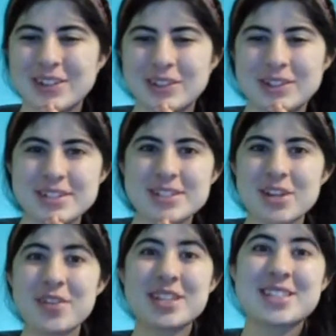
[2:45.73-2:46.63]
or
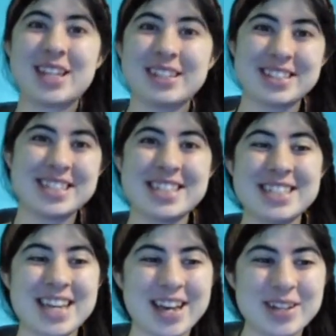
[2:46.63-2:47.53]
discovering the
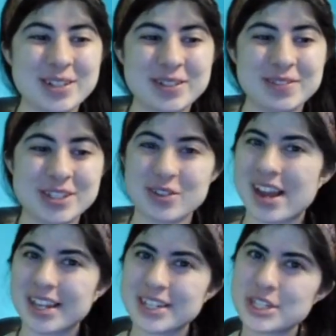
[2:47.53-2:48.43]
skeleton of a
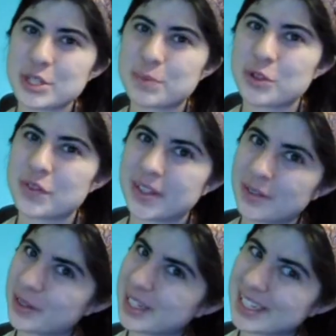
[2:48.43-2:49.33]
dragon to prove that they
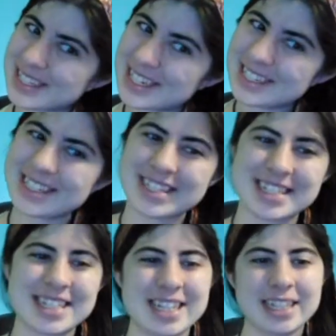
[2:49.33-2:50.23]
really exist,